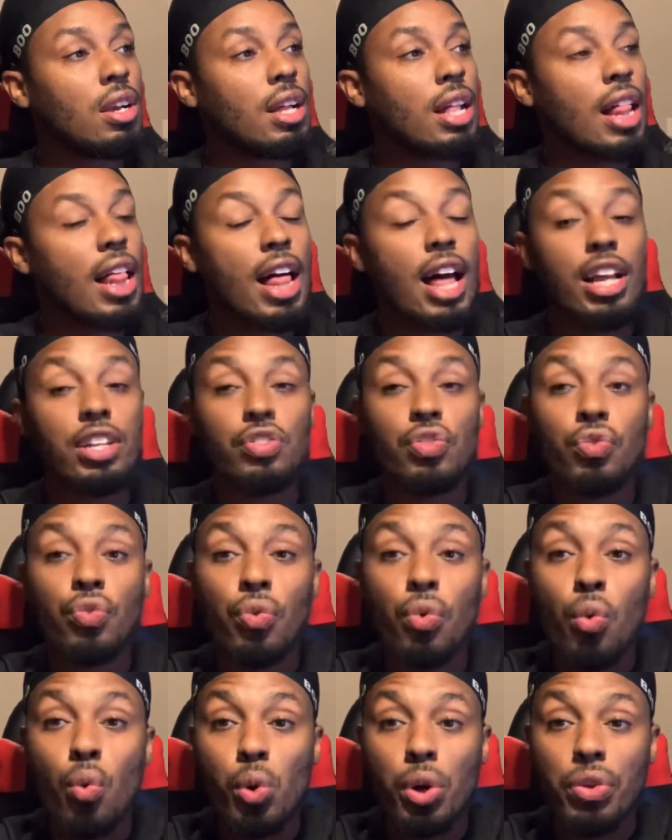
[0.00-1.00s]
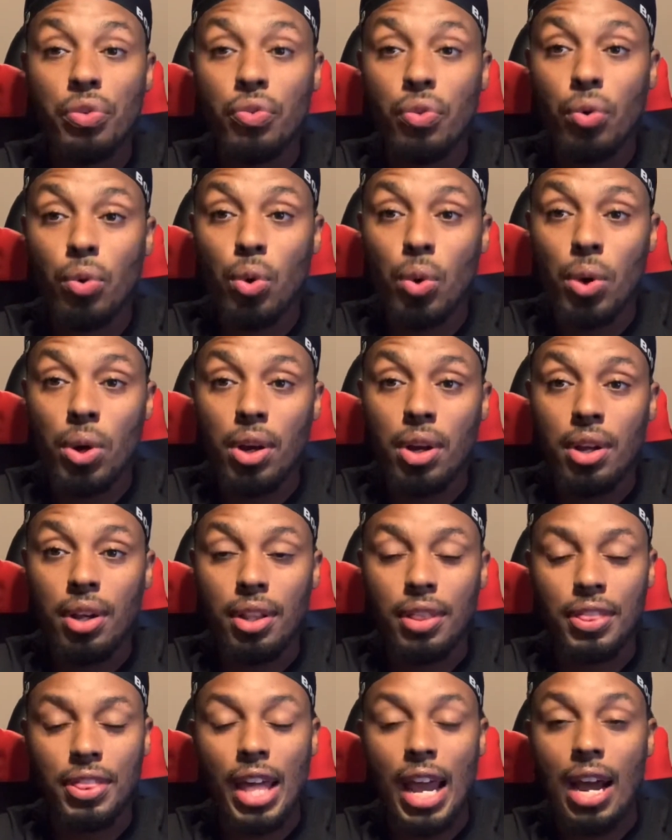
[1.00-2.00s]
That's
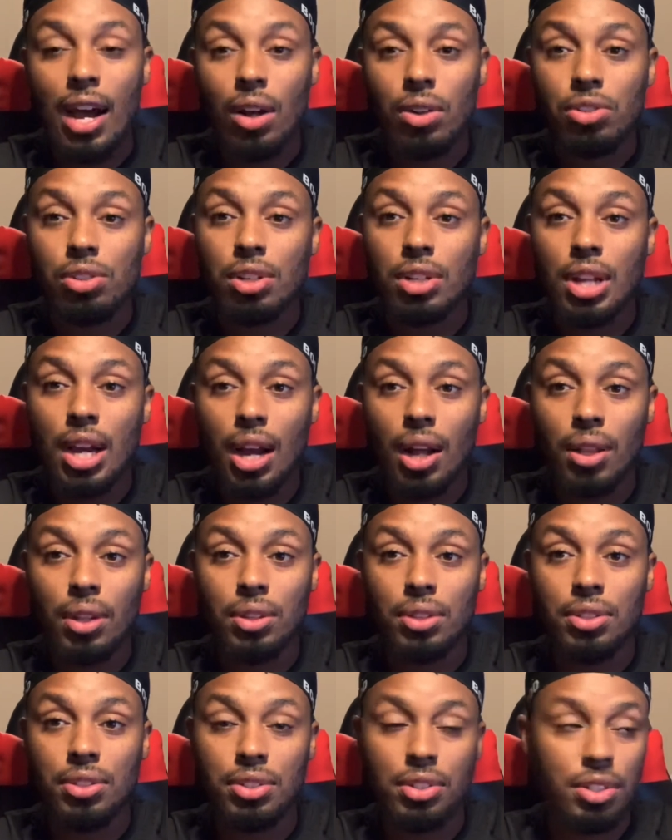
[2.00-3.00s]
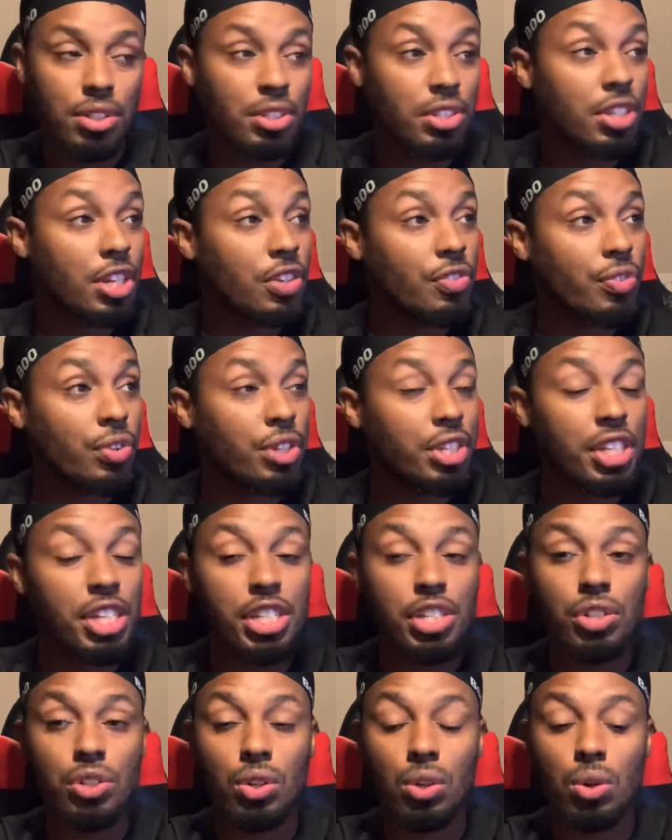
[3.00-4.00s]
$44,000 just for
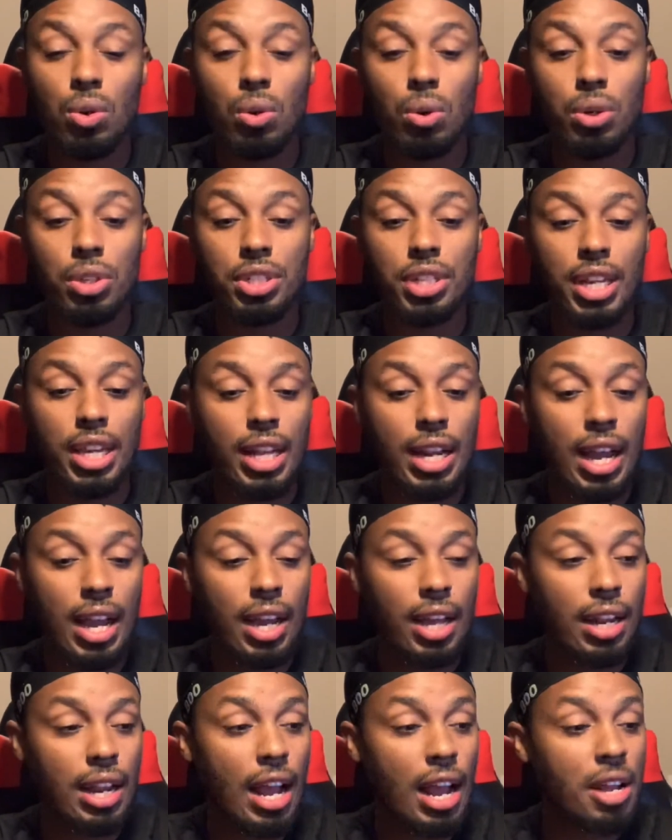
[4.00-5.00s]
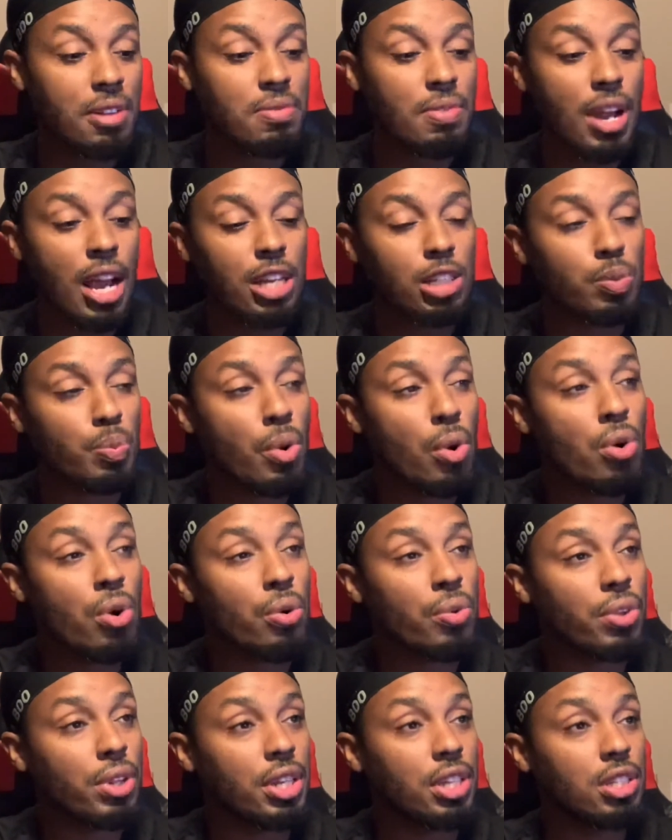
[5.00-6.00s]
teaching the course. And I spoke
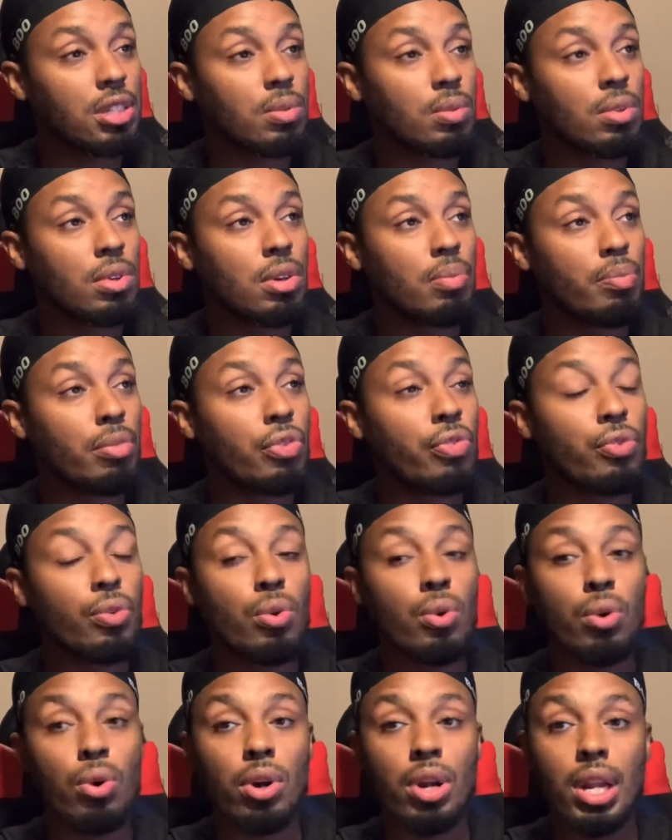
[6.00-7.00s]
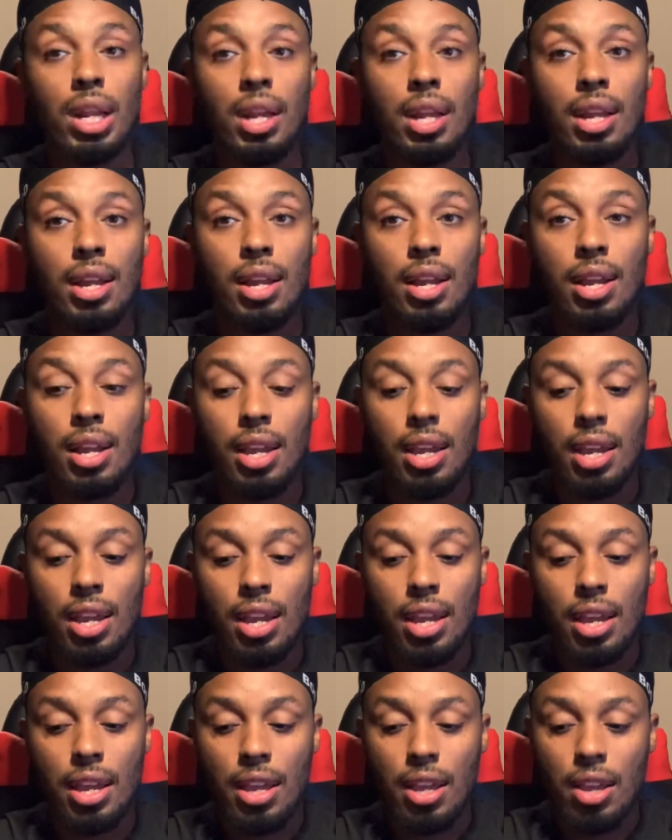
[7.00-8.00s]
on this before.
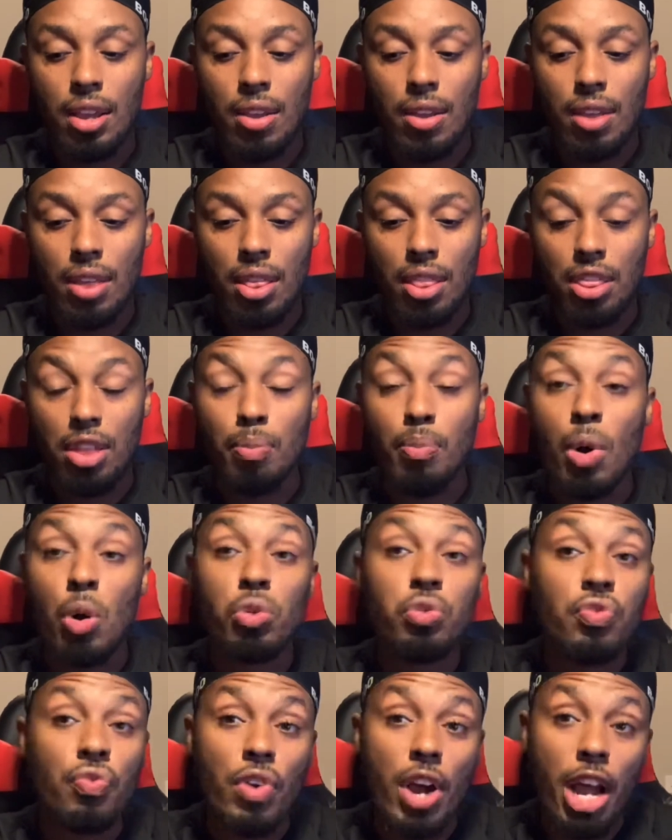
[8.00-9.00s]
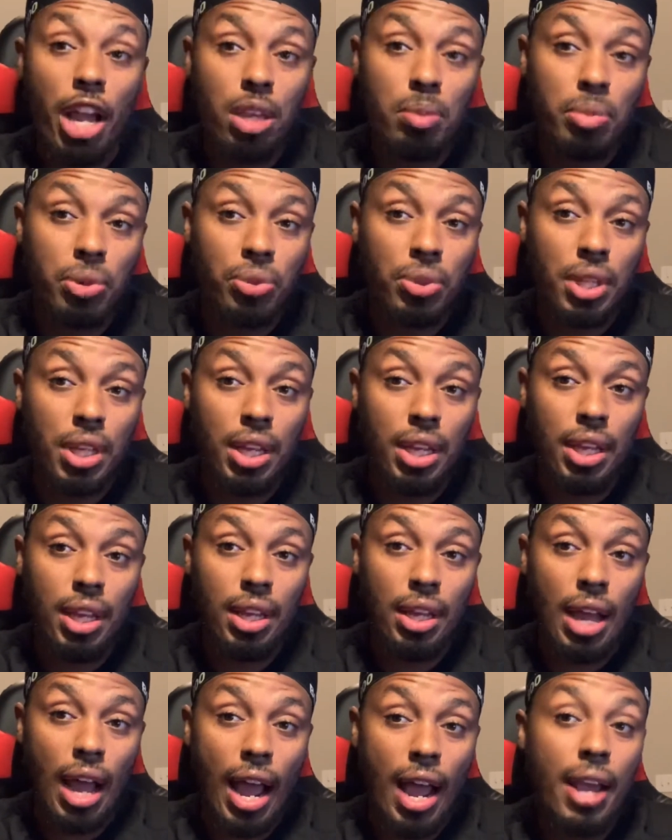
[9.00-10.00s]
The most valuable
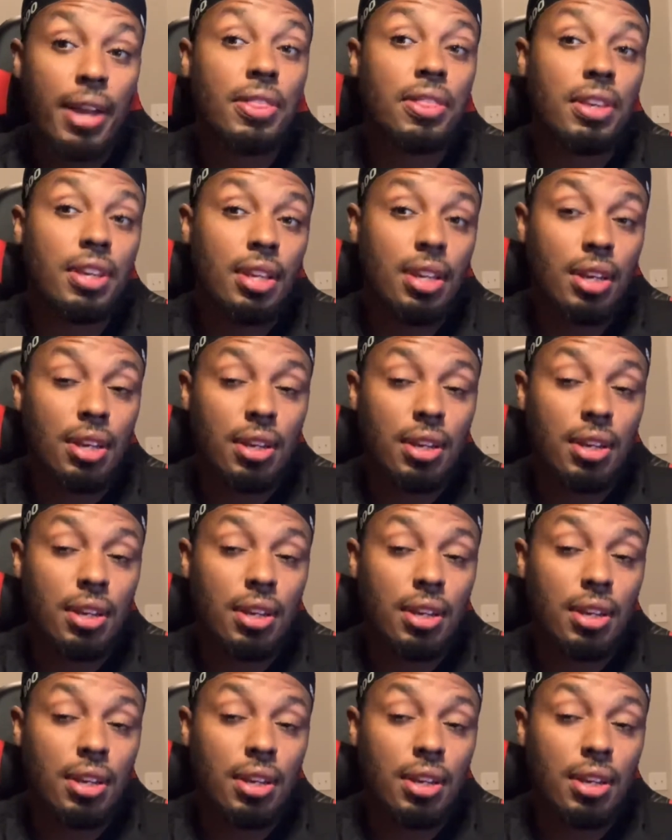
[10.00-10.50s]
thing, I think,